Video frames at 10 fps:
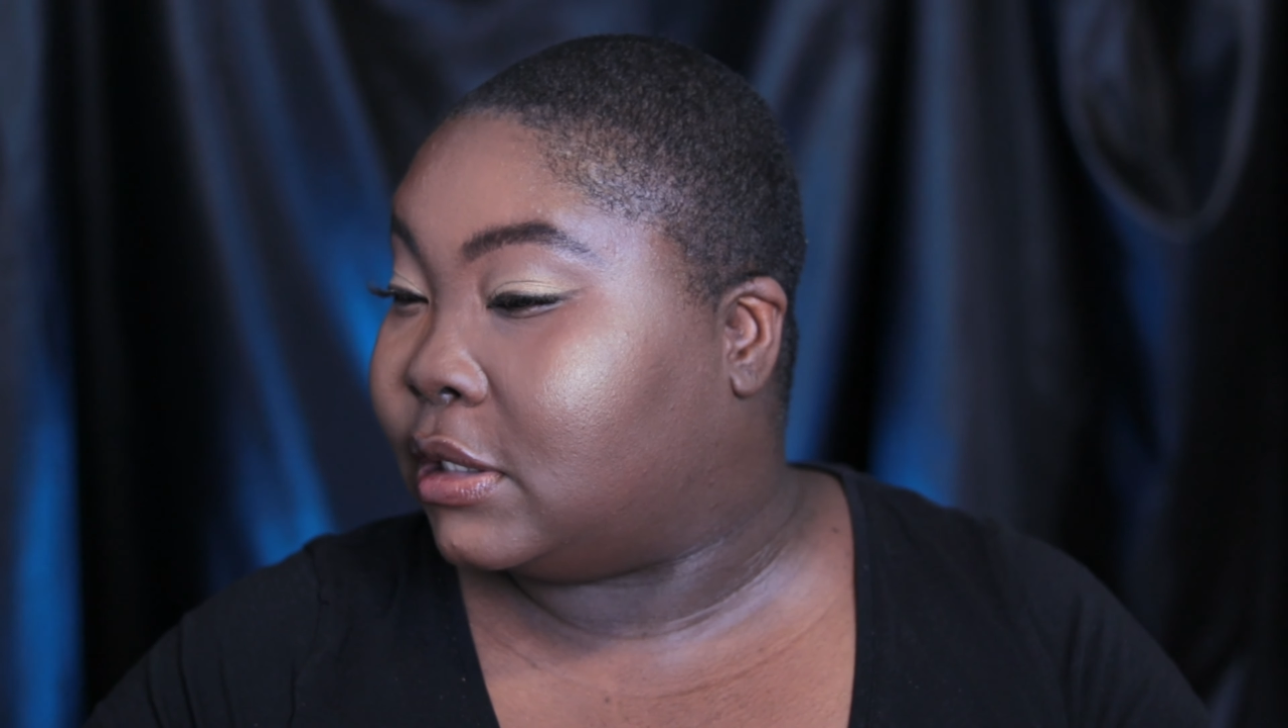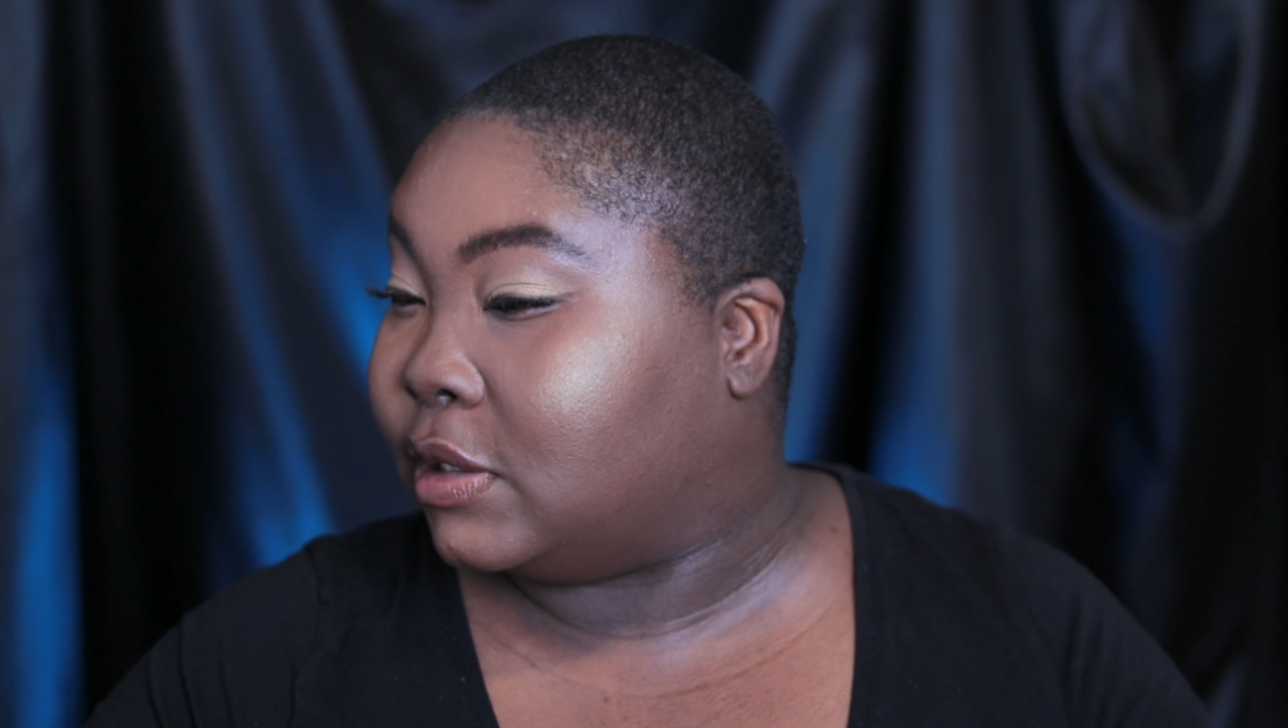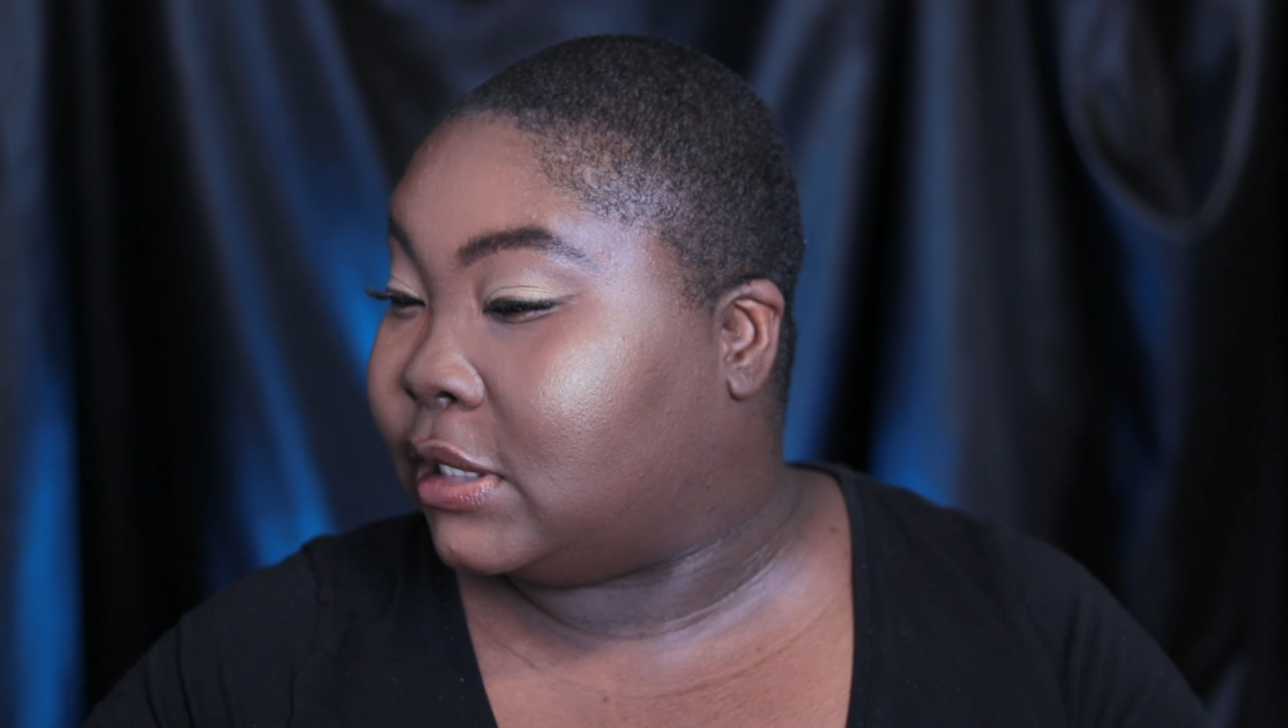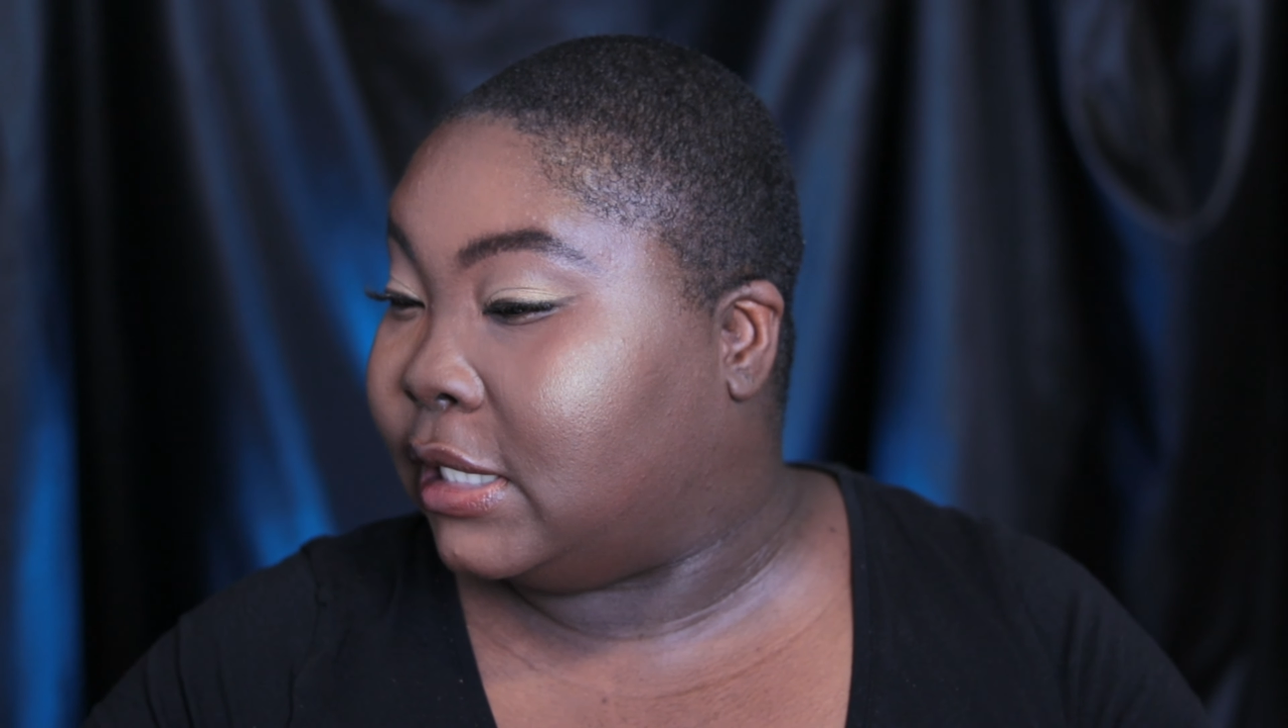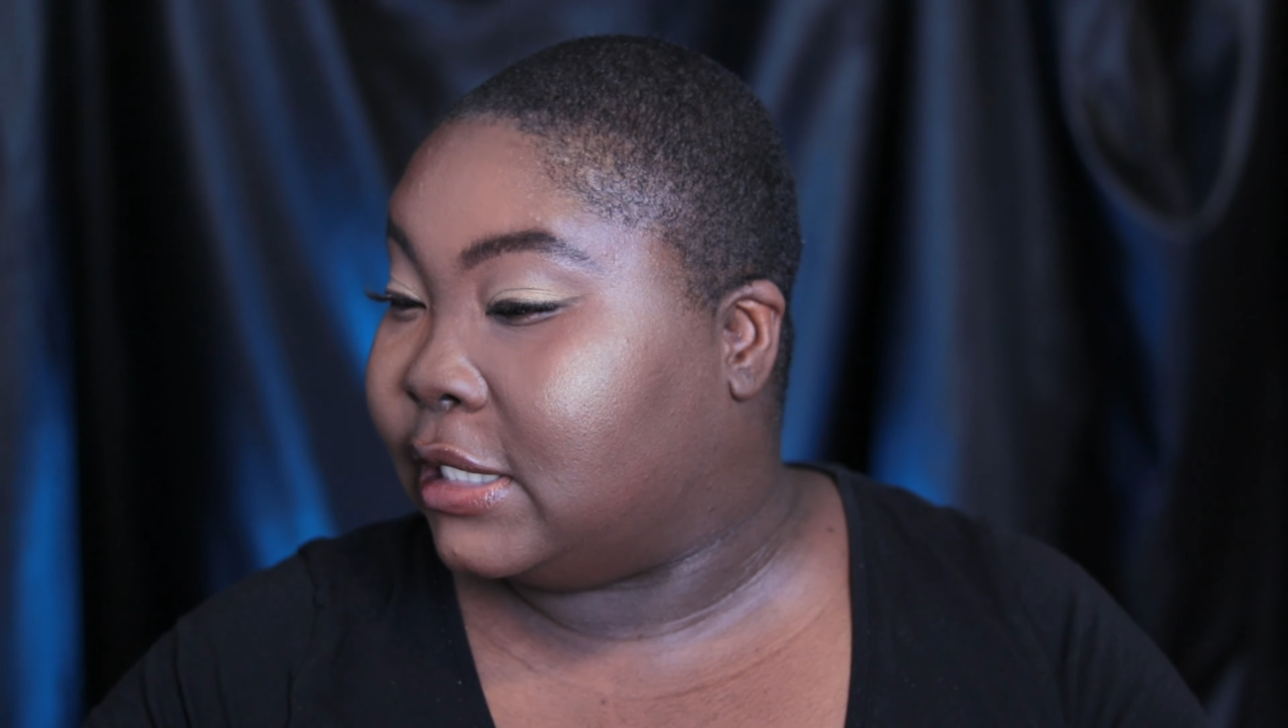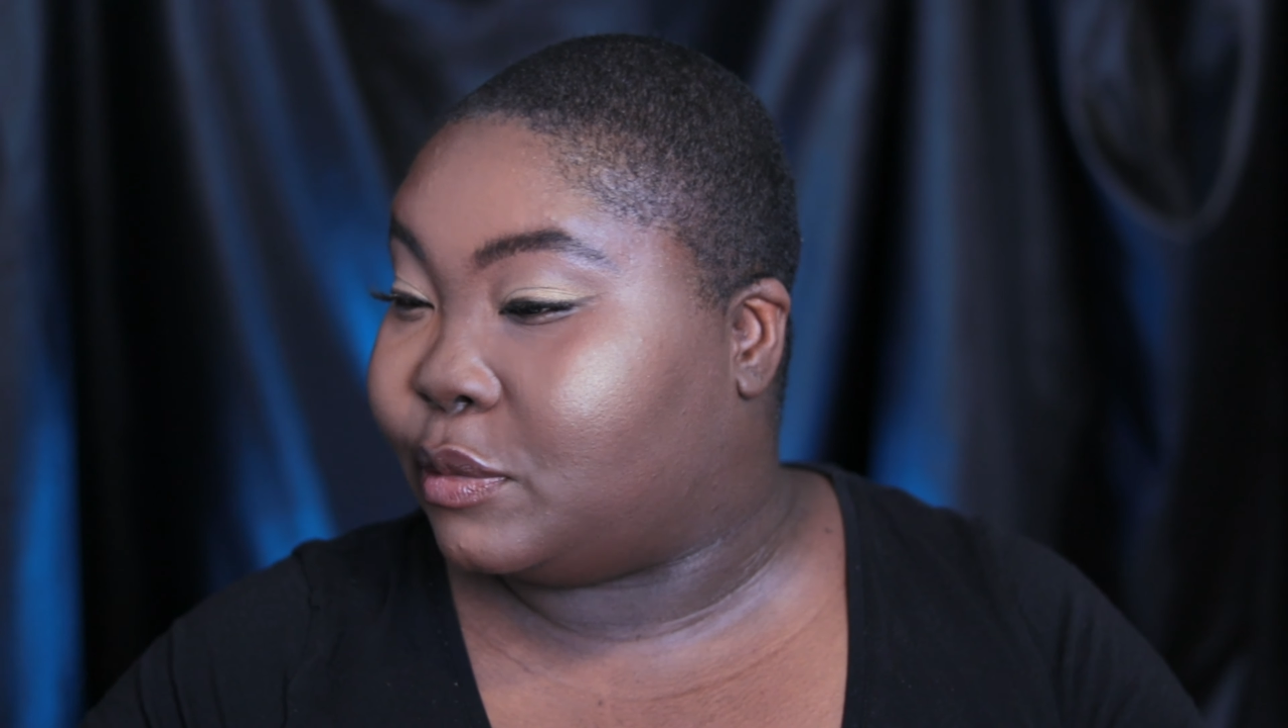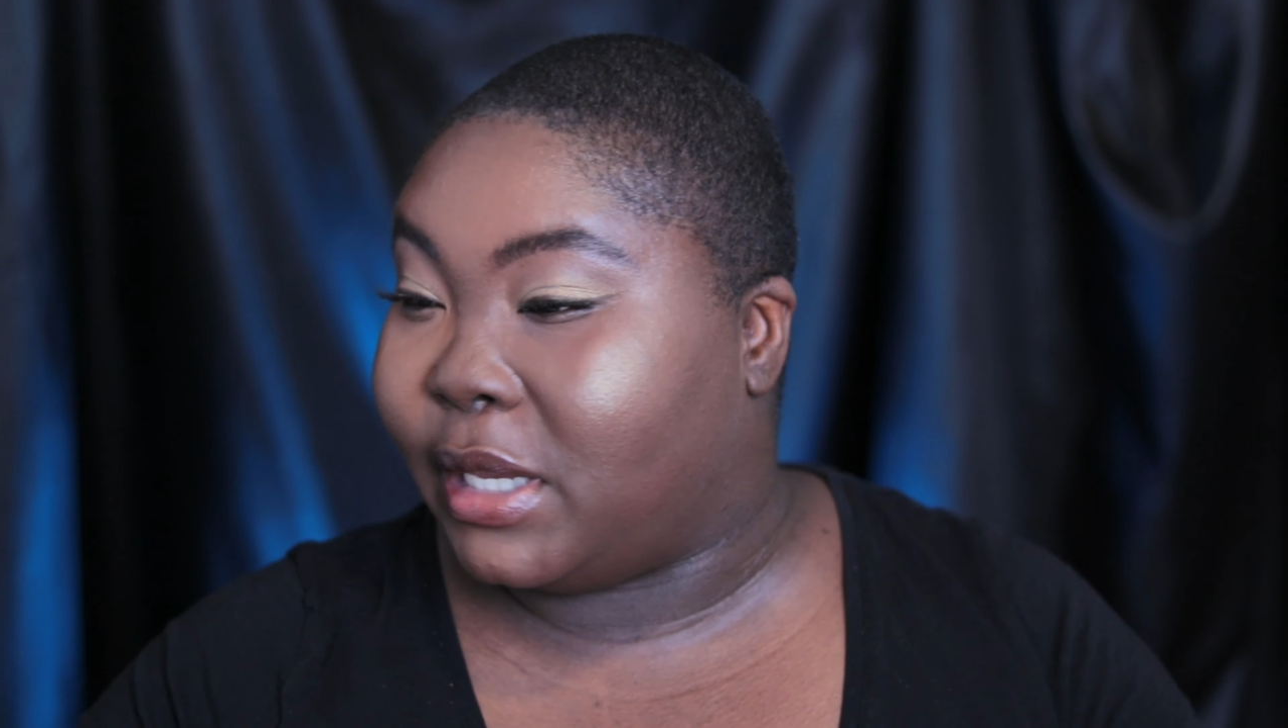still see this